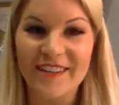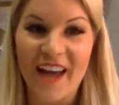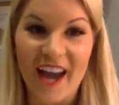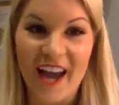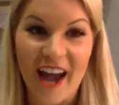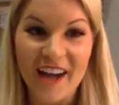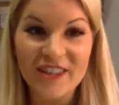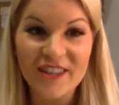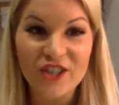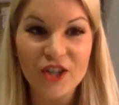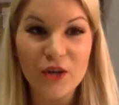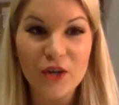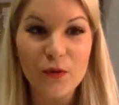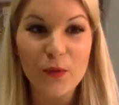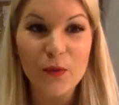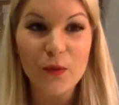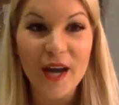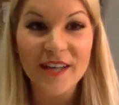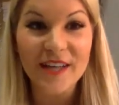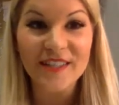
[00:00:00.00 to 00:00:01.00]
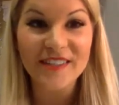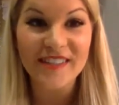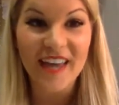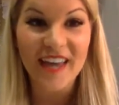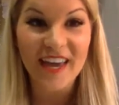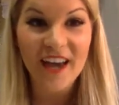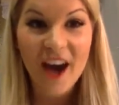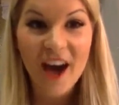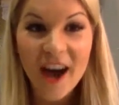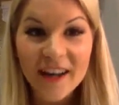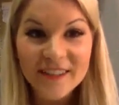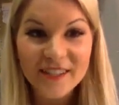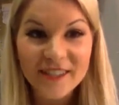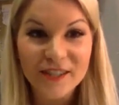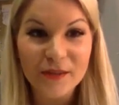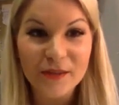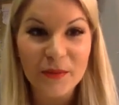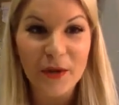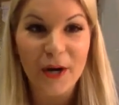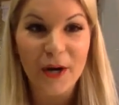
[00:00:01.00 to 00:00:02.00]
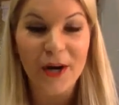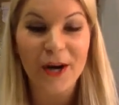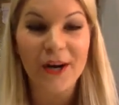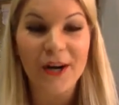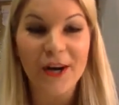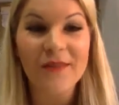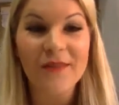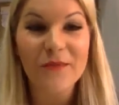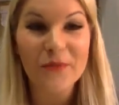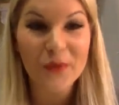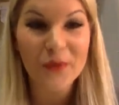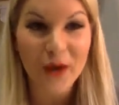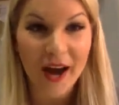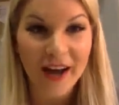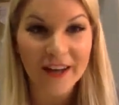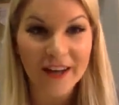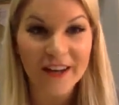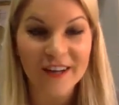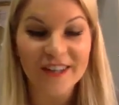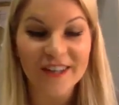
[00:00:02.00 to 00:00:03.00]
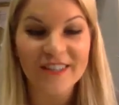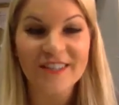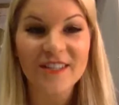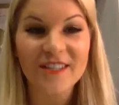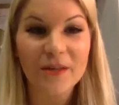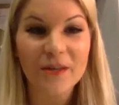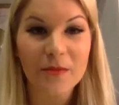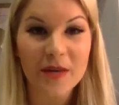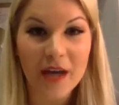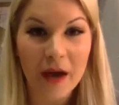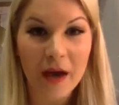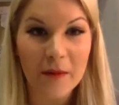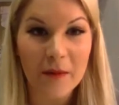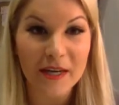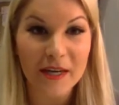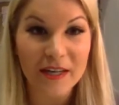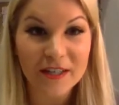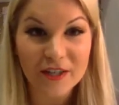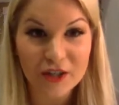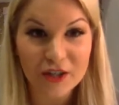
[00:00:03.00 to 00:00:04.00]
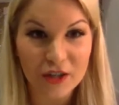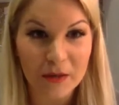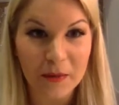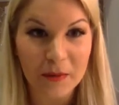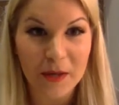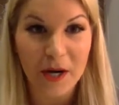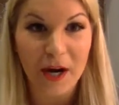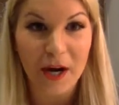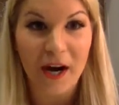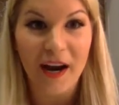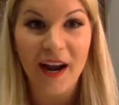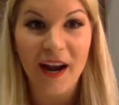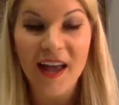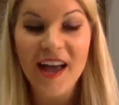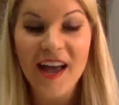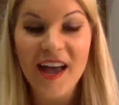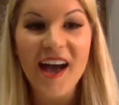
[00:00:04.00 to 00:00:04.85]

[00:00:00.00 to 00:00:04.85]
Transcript: I actually was a customer prior to becoming a distributor.